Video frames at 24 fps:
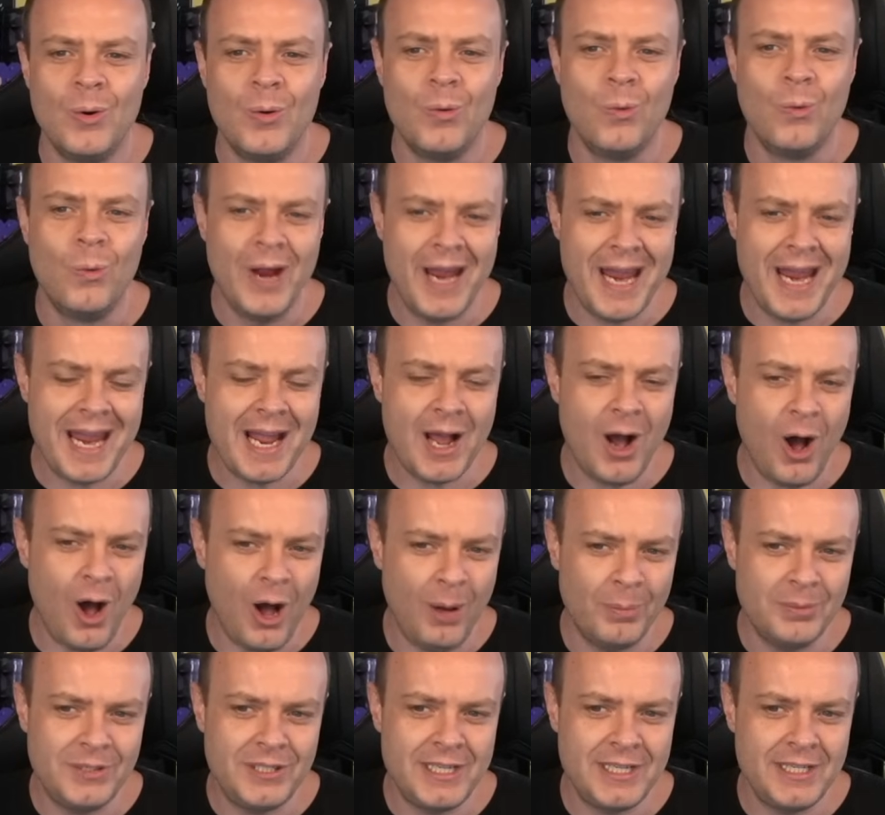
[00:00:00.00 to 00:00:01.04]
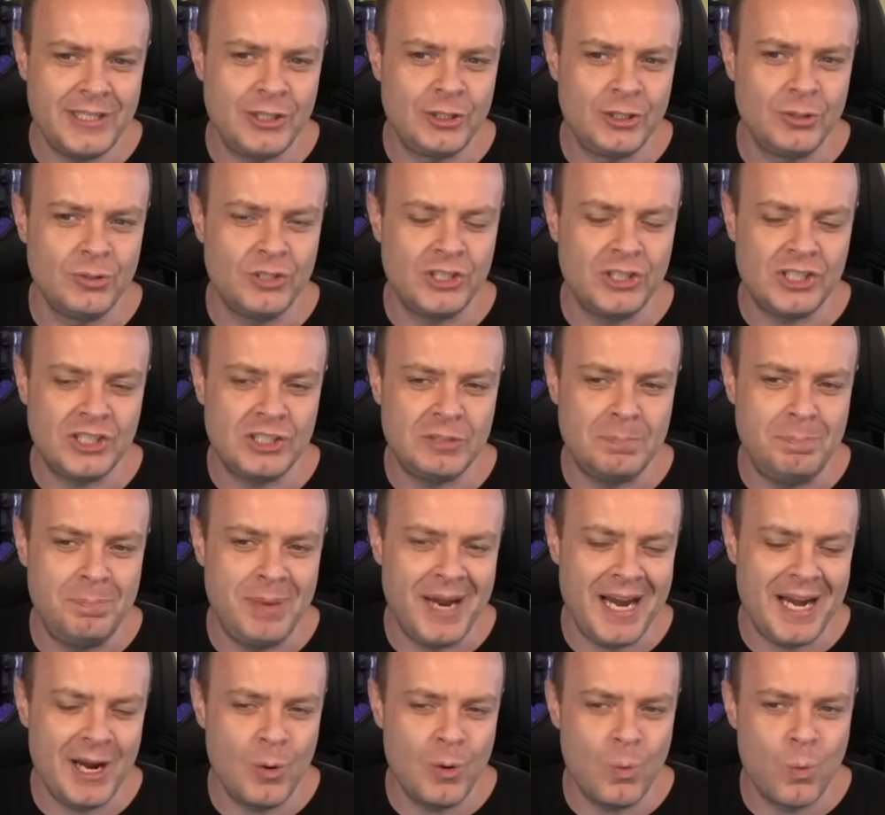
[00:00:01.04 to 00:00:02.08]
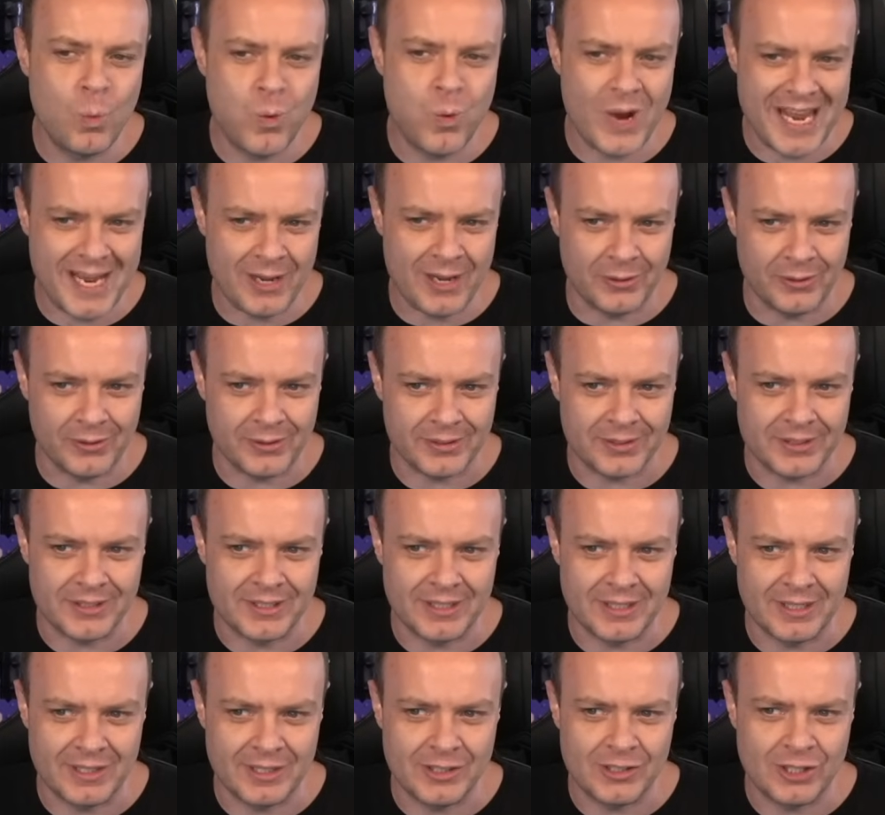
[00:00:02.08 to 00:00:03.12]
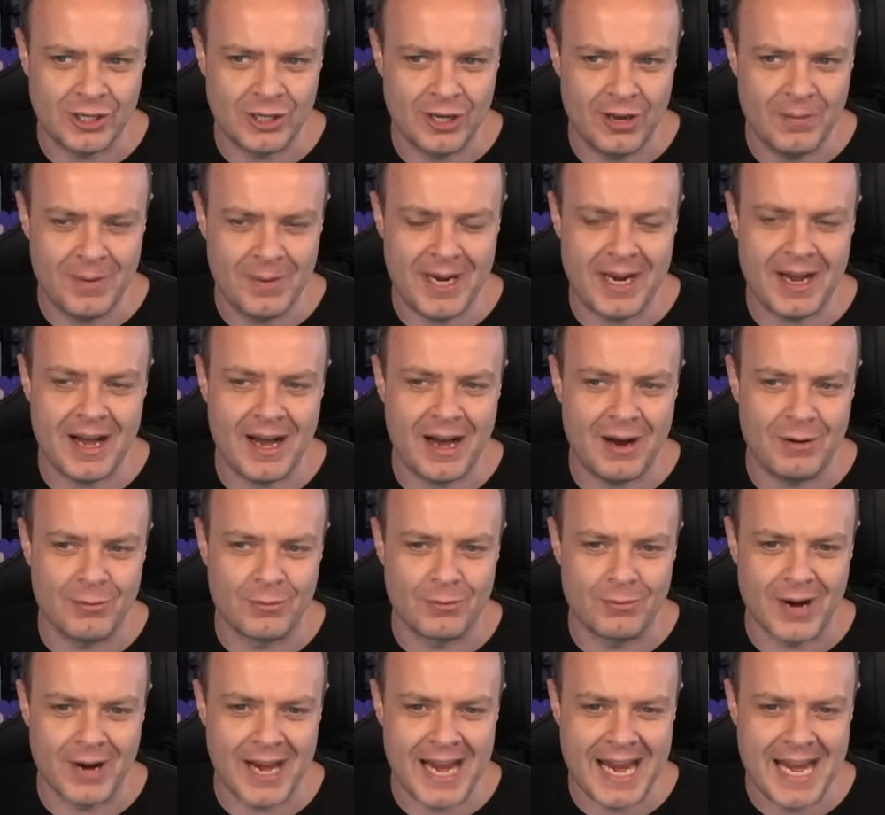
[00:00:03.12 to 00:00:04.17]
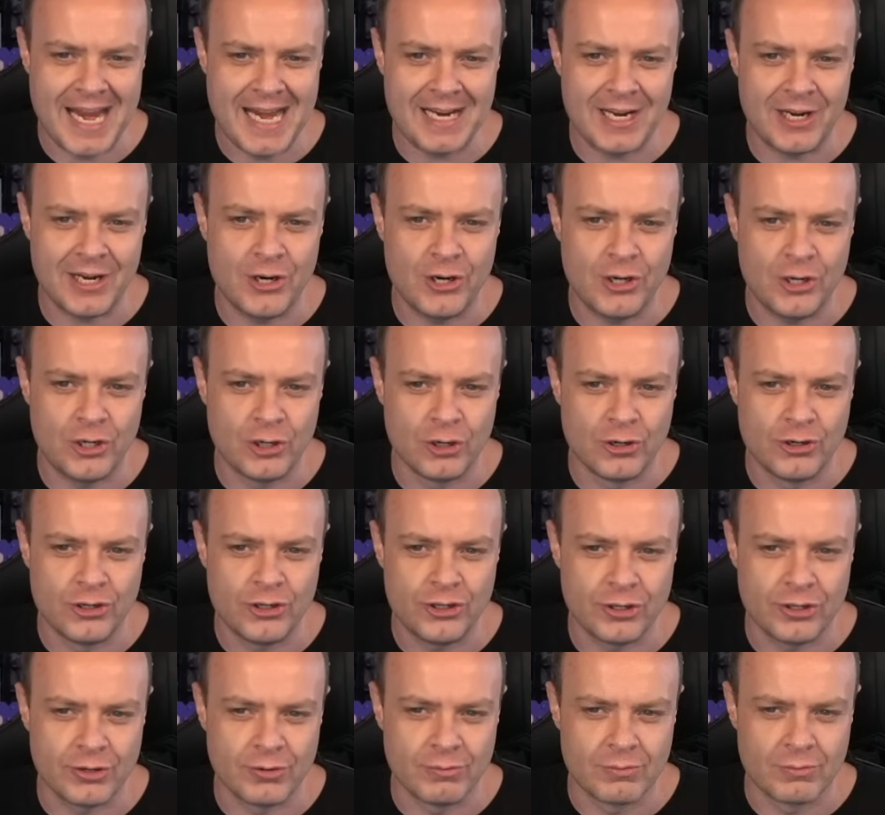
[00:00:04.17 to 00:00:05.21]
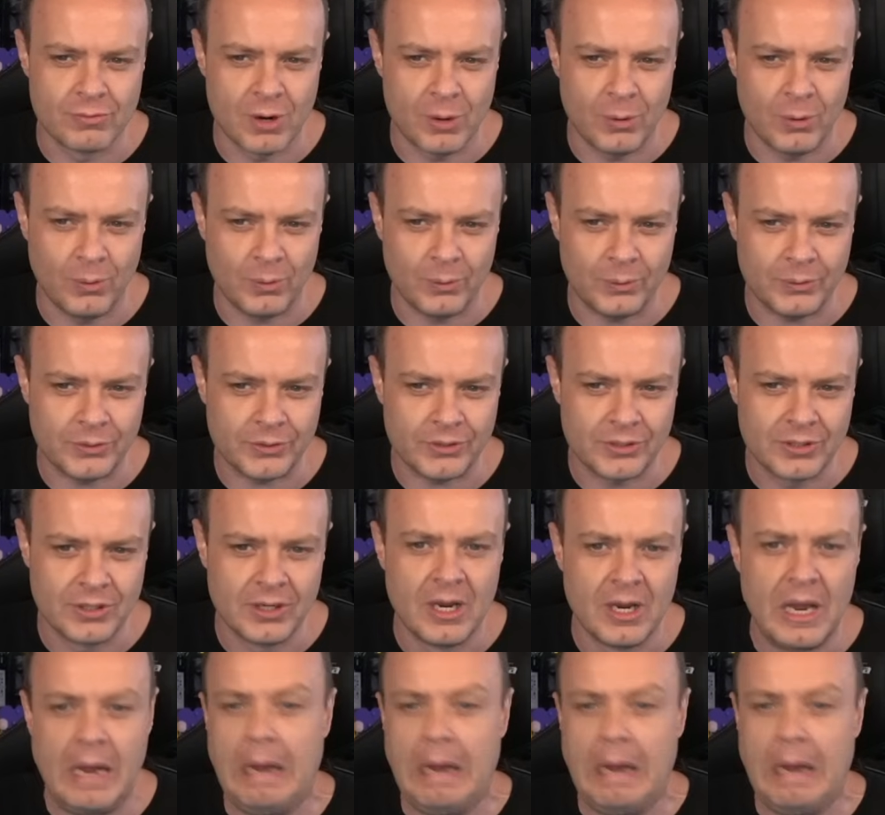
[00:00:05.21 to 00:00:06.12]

we opted to spin a wheel to determine our raid and dungeon roles.